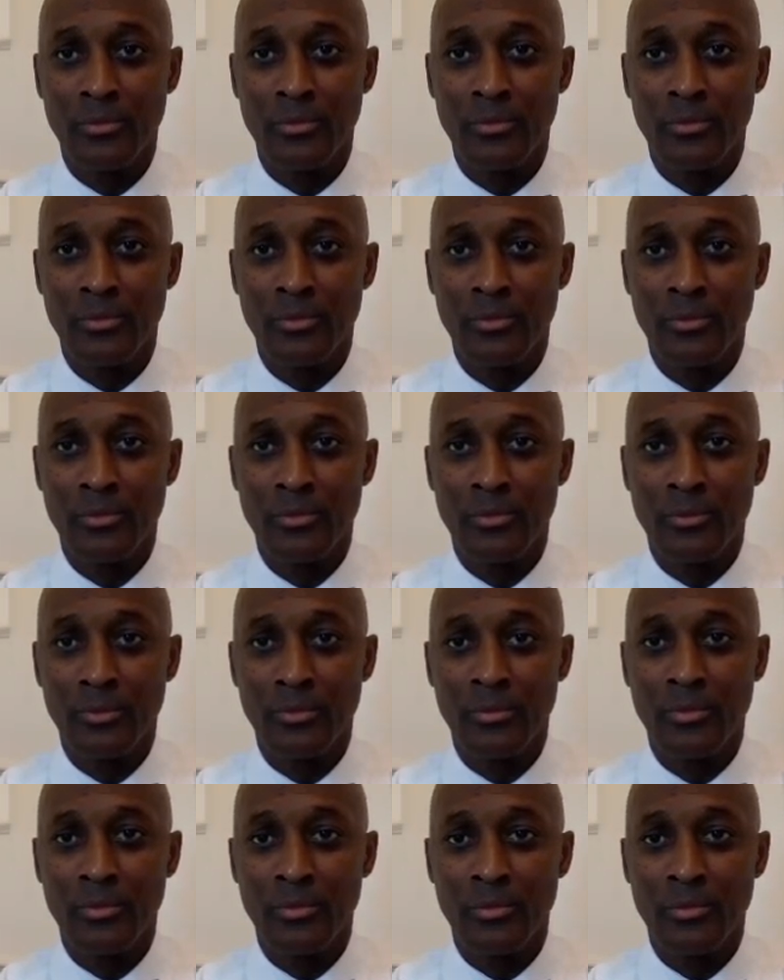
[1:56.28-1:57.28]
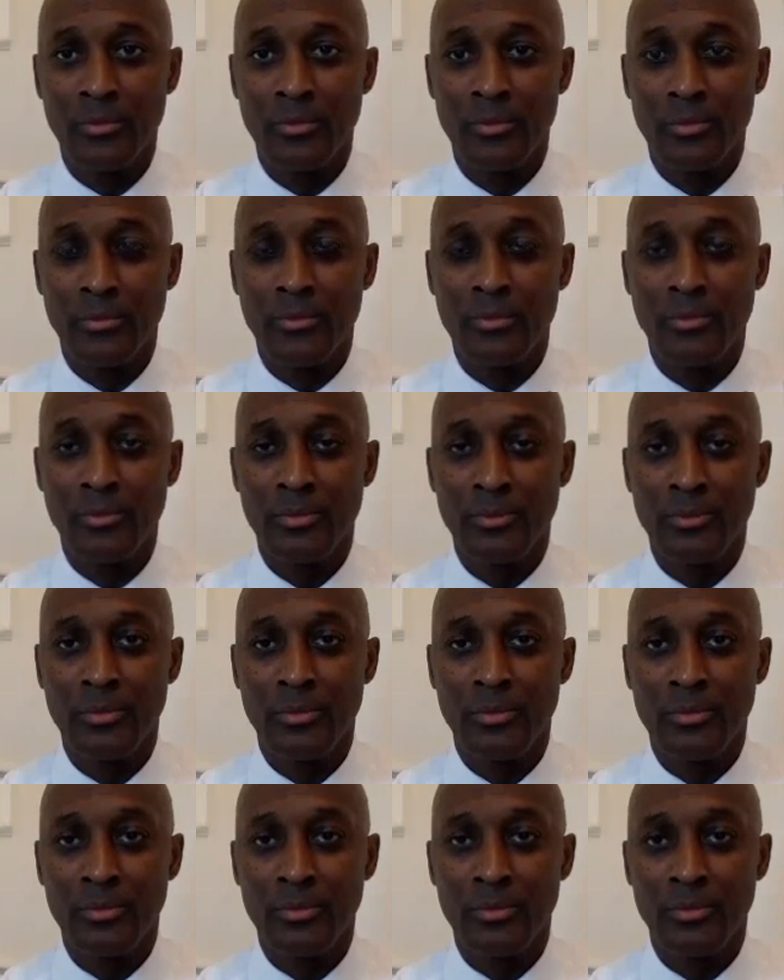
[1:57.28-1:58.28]

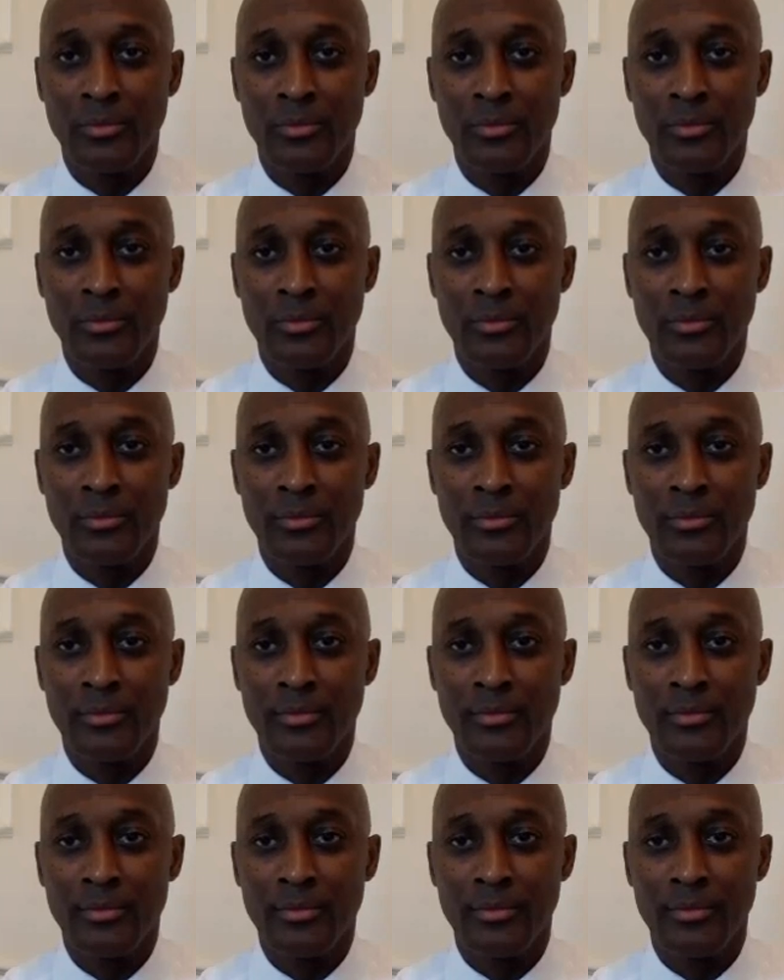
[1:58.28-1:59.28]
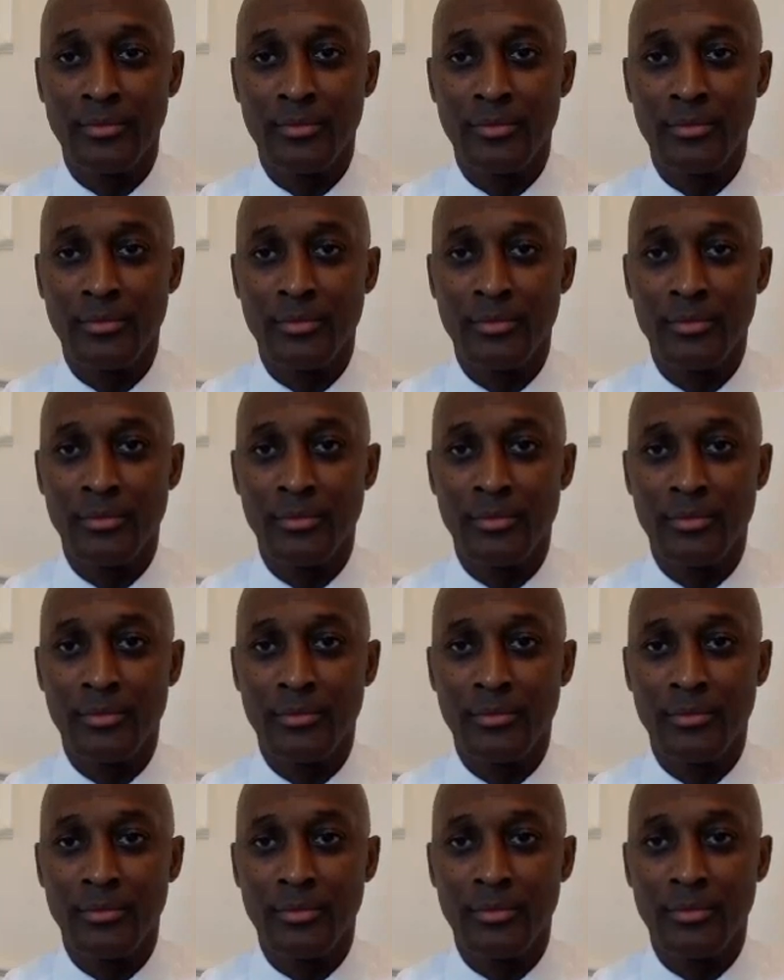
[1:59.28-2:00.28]

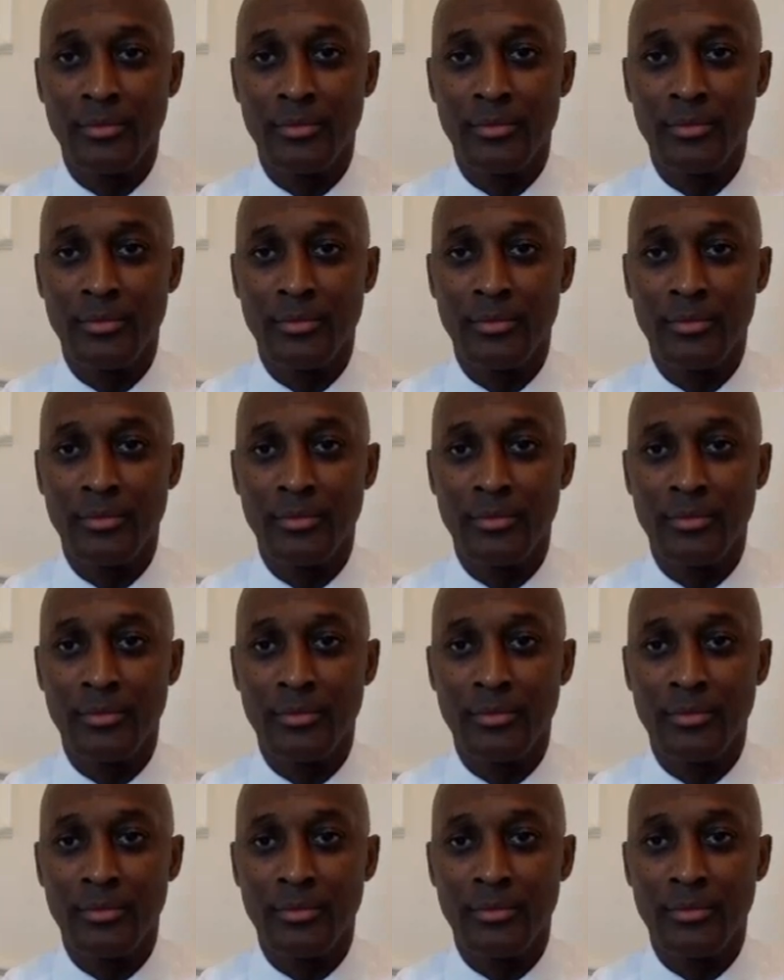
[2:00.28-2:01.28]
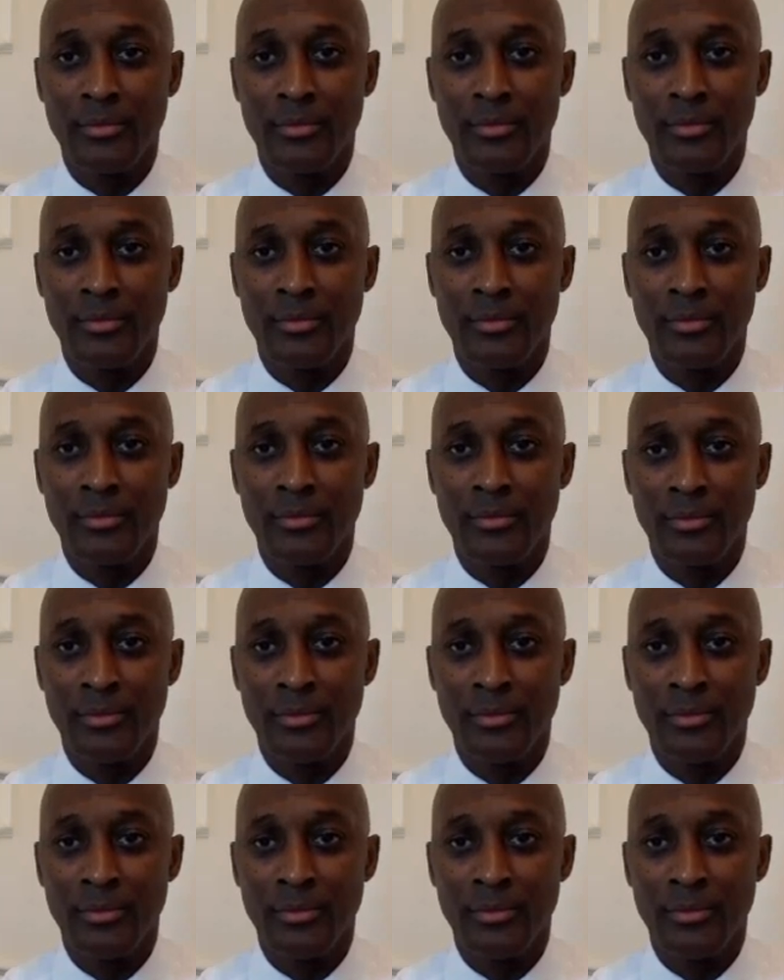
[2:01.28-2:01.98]
This person isn't speaking.